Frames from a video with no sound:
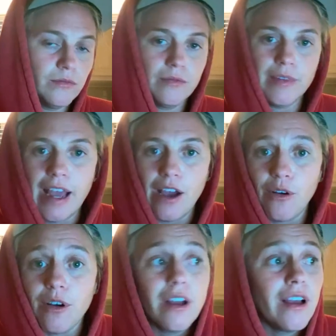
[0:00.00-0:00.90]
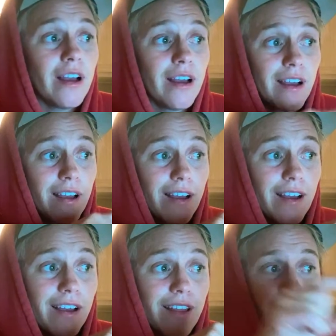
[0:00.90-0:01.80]
Now,
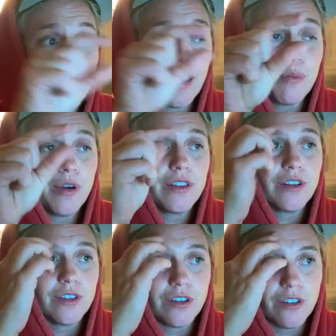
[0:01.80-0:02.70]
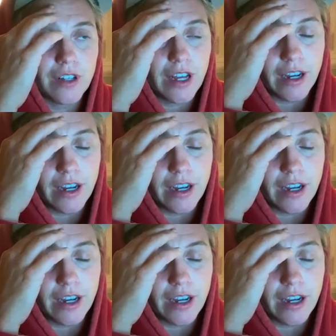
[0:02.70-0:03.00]
they put their little,